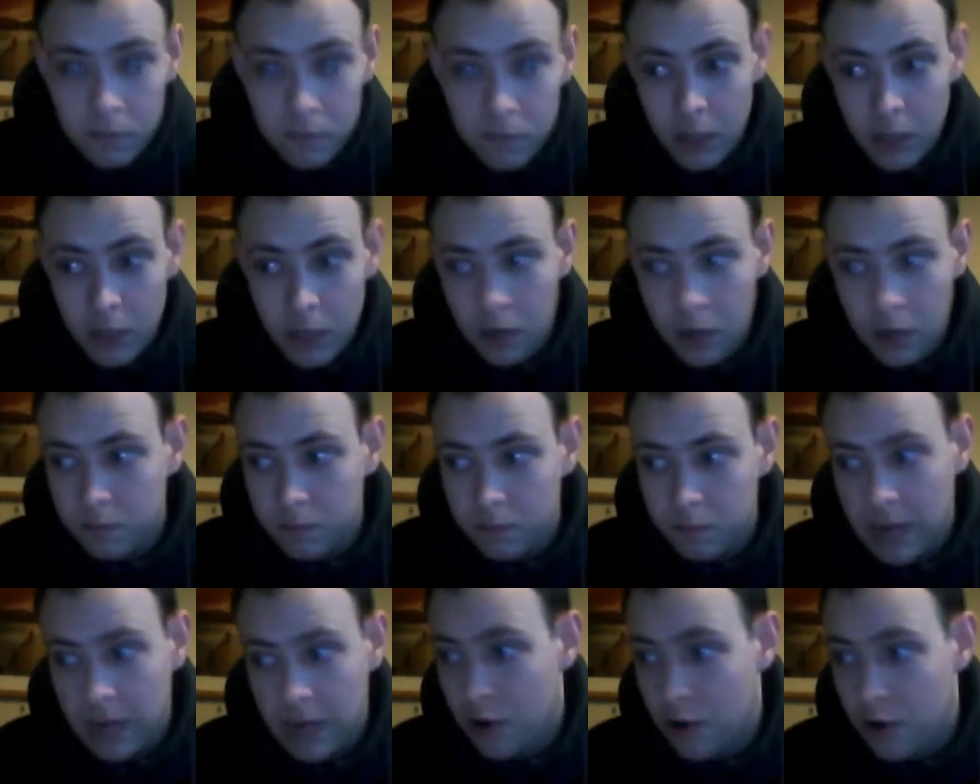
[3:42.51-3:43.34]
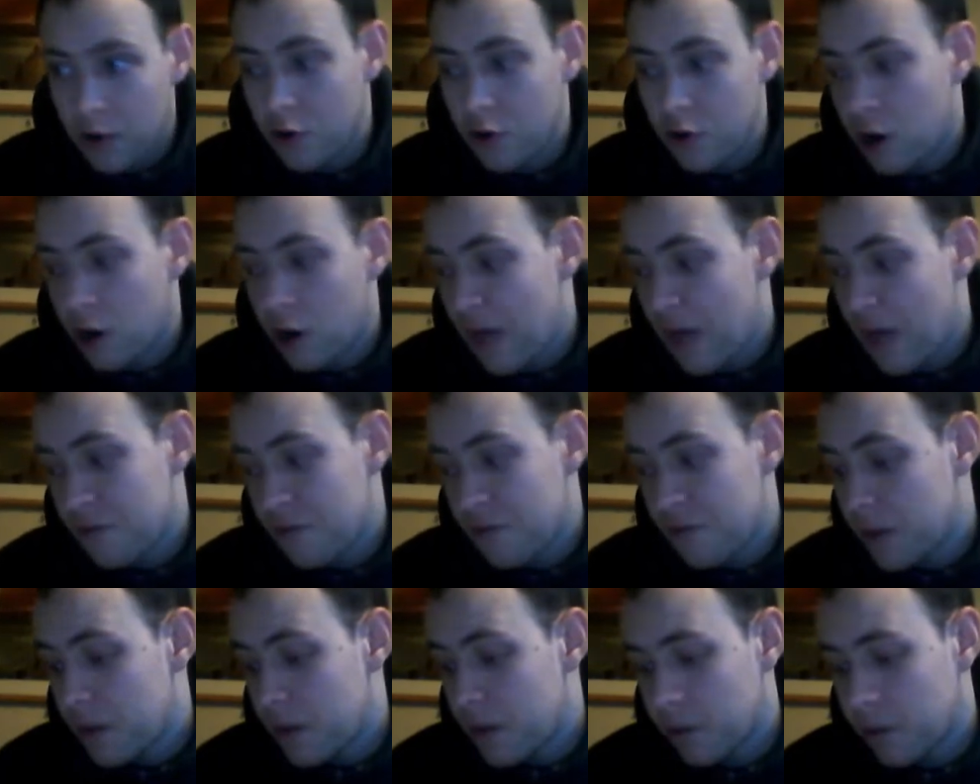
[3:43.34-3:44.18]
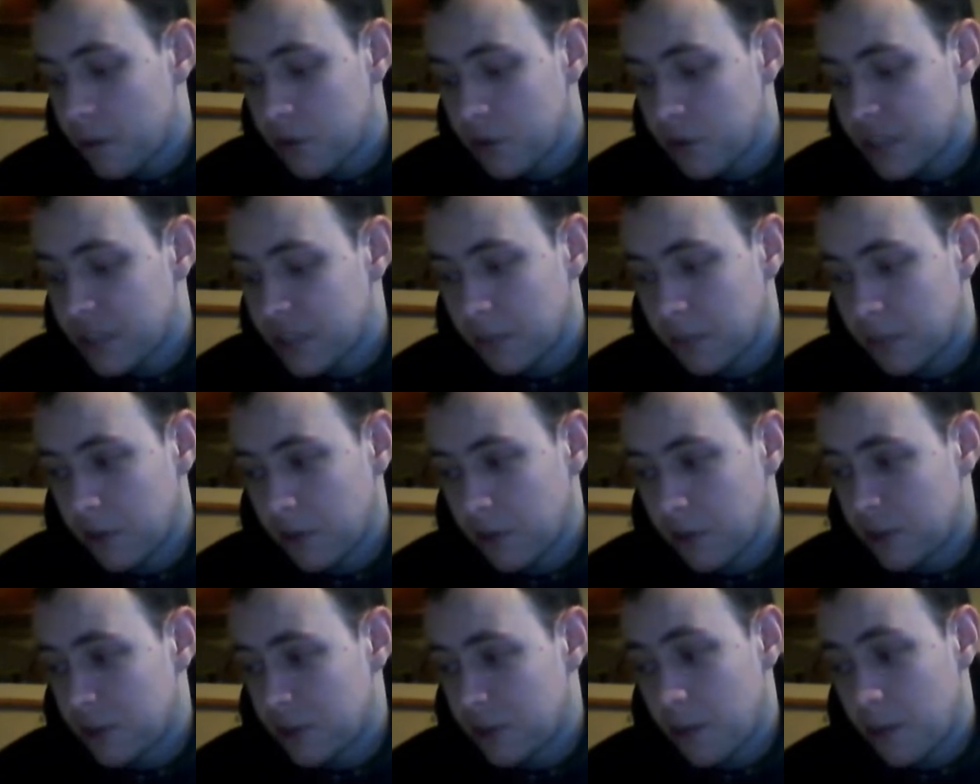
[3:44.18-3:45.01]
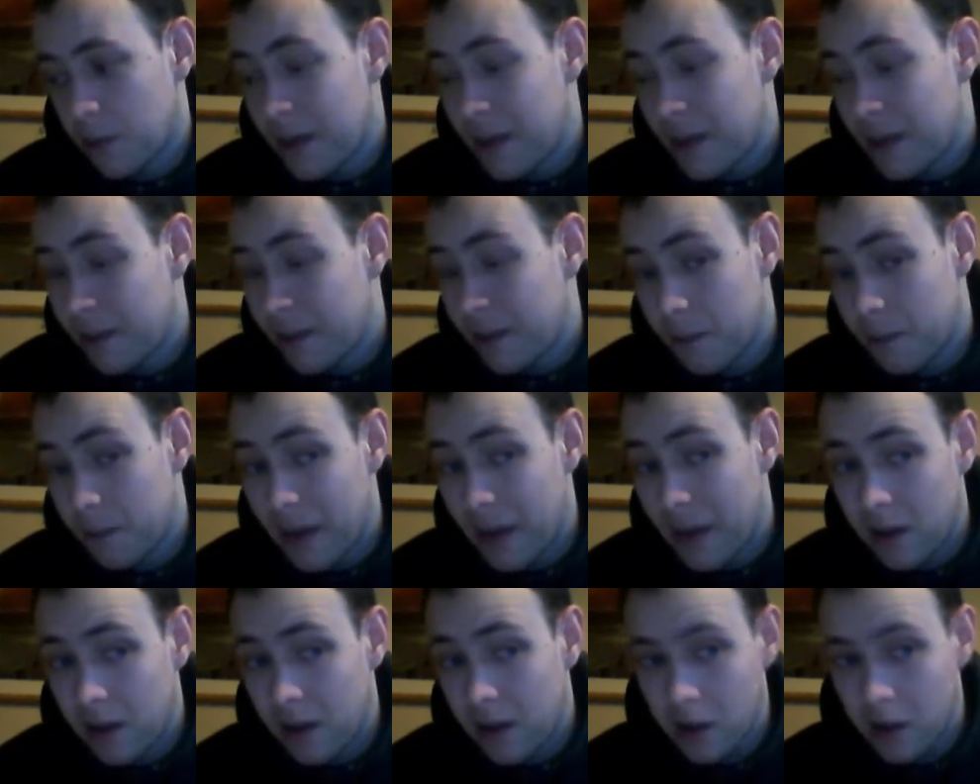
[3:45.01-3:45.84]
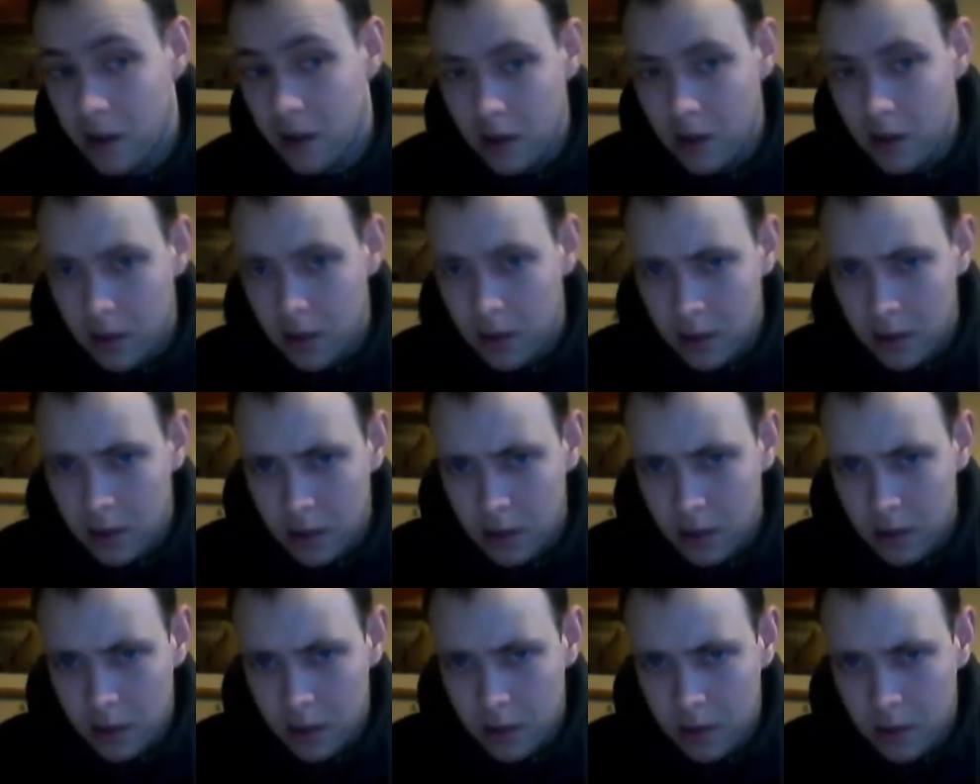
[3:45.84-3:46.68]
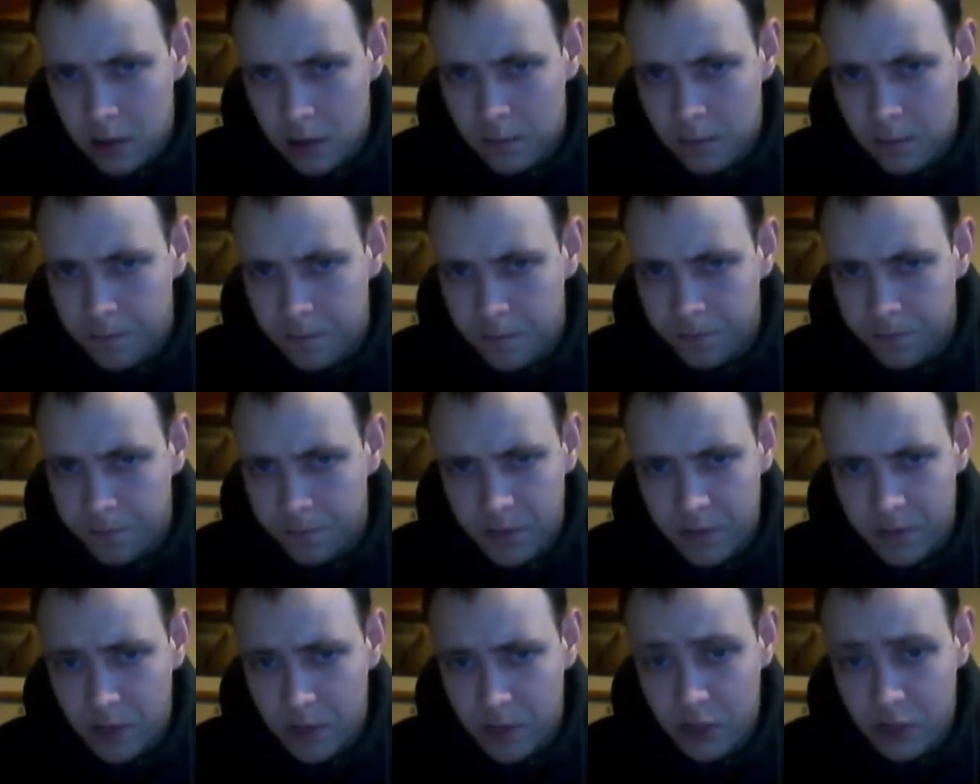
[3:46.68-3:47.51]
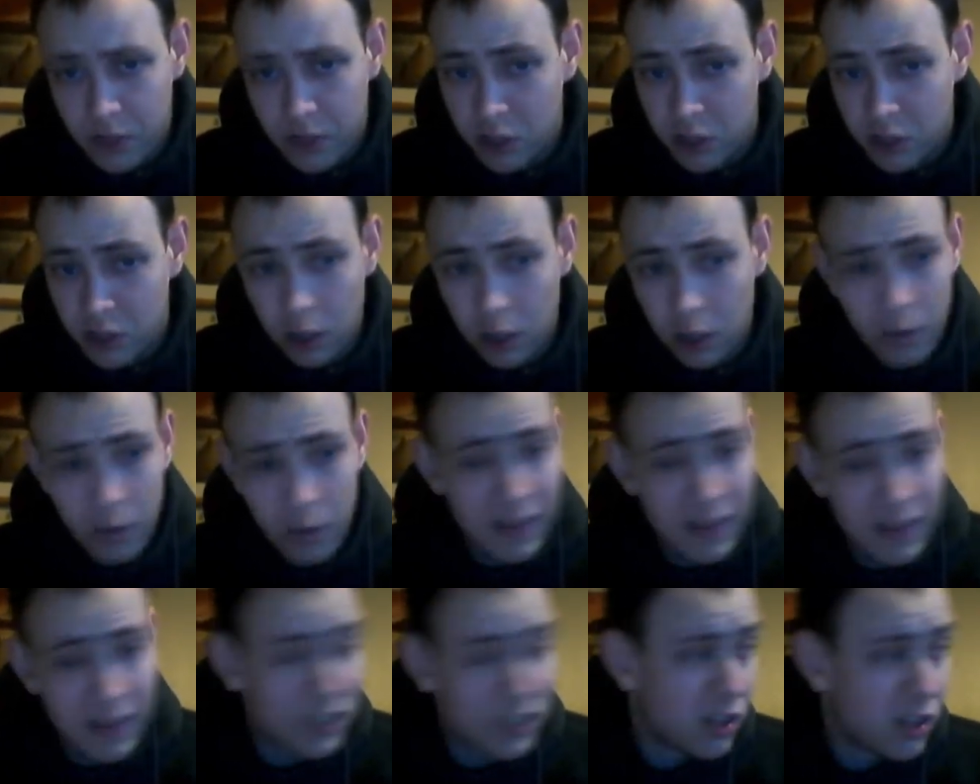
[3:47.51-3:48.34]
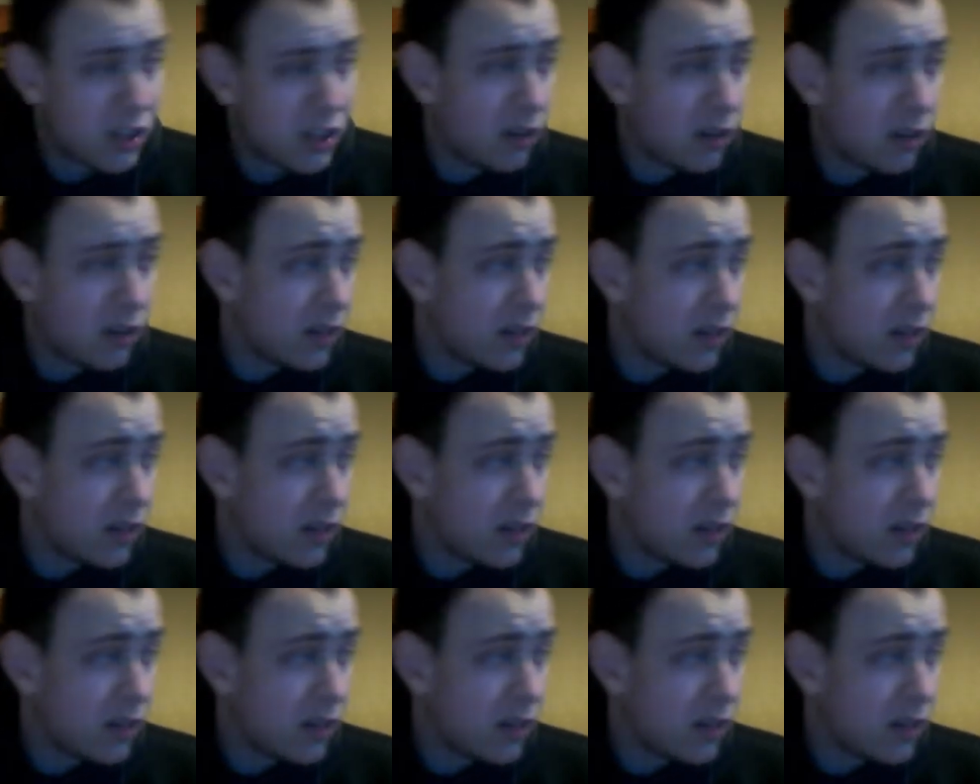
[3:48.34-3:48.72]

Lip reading: You know, I don't know everything about music, but there's not many that are better than the solo in that song.